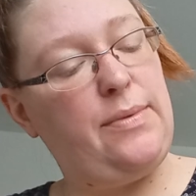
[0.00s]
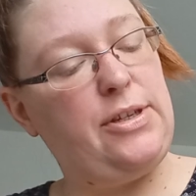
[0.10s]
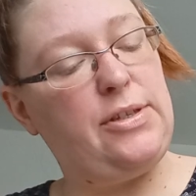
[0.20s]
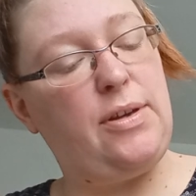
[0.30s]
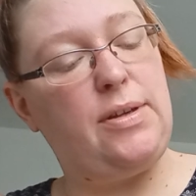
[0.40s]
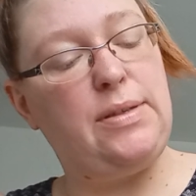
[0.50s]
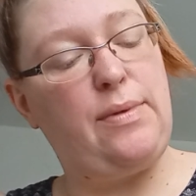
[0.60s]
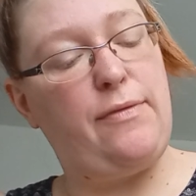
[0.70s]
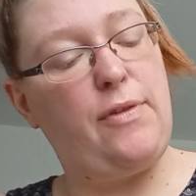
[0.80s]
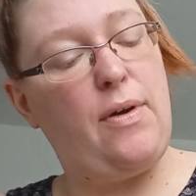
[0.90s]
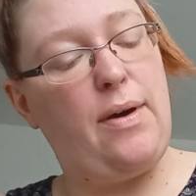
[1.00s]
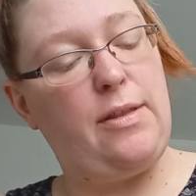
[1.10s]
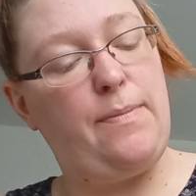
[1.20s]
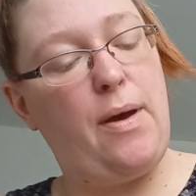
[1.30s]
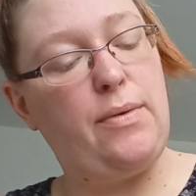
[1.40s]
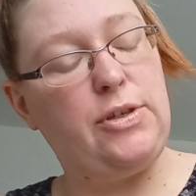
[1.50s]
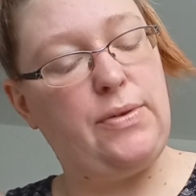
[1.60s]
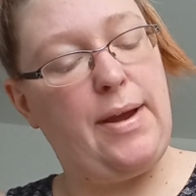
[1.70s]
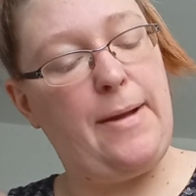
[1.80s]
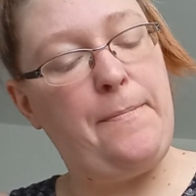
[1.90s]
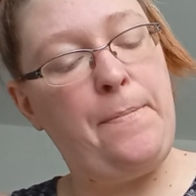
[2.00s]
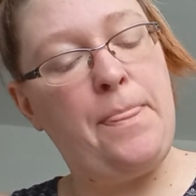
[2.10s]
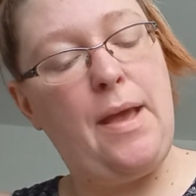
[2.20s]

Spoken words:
which is also a flaw in the poetry,